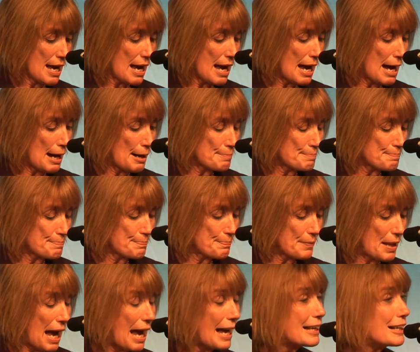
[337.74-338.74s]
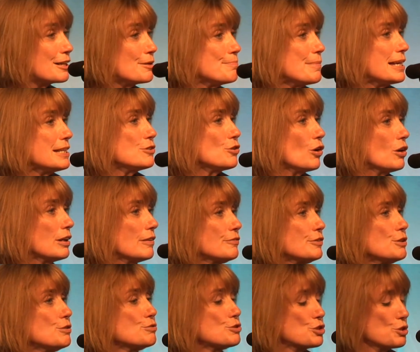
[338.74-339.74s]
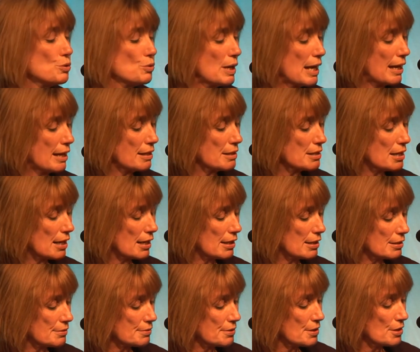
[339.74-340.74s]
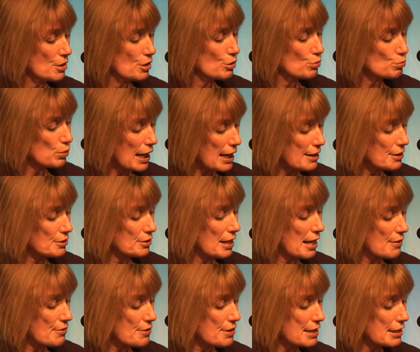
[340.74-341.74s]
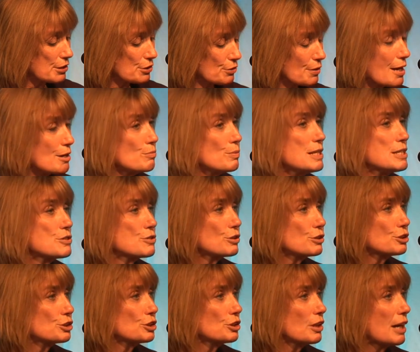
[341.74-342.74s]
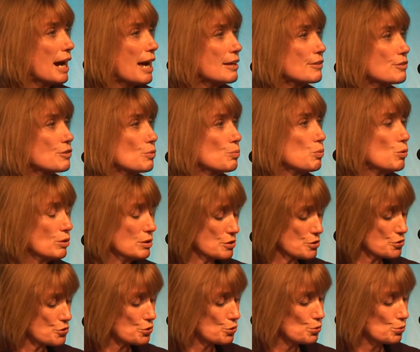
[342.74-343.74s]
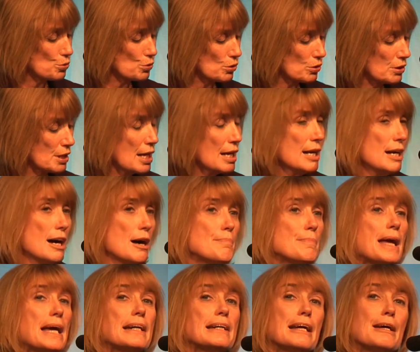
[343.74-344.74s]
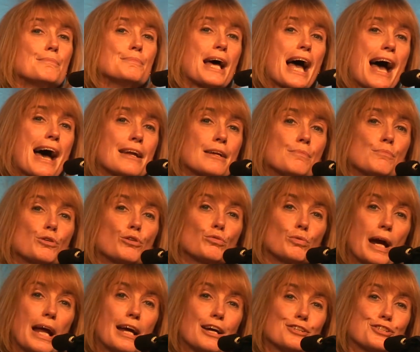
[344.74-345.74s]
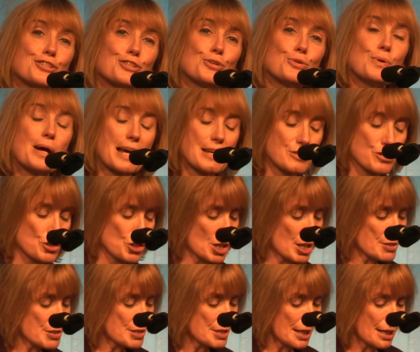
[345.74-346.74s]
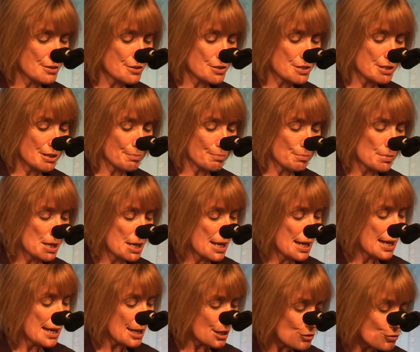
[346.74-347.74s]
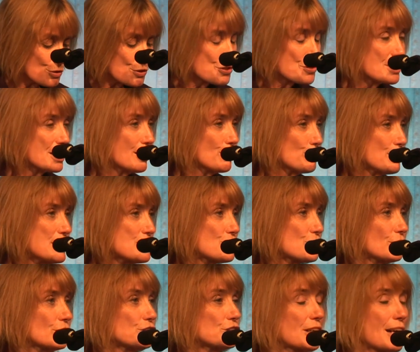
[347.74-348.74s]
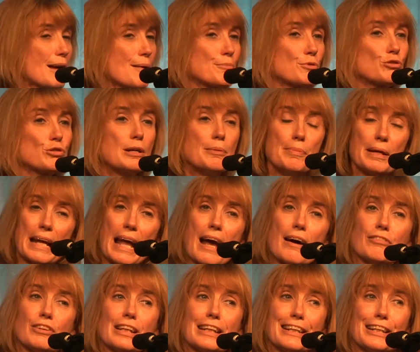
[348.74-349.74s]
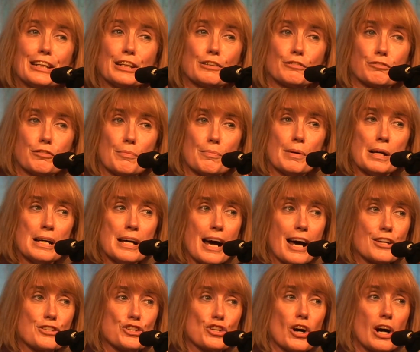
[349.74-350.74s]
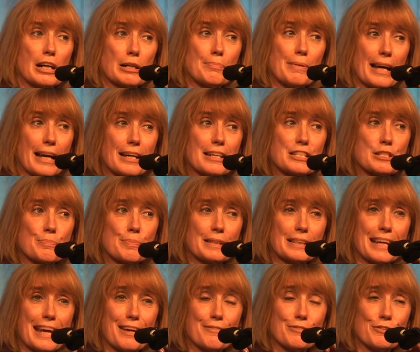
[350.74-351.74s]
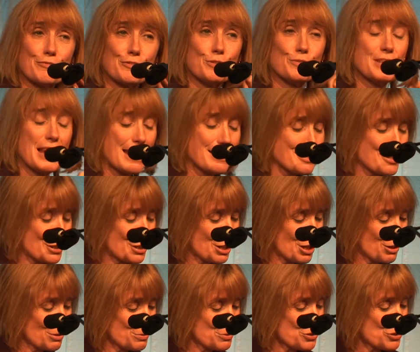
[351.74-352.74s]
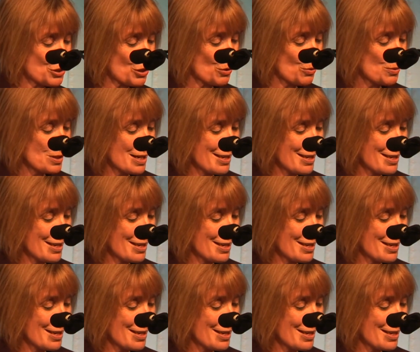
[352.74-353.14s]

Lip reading: I commend all of you to a writer and thinker and researcher at the Wharton School, a man named Adam Grant, who has just done some interesting research, and I'm cribbing heavily here from a talk my husband gave a few days ago, so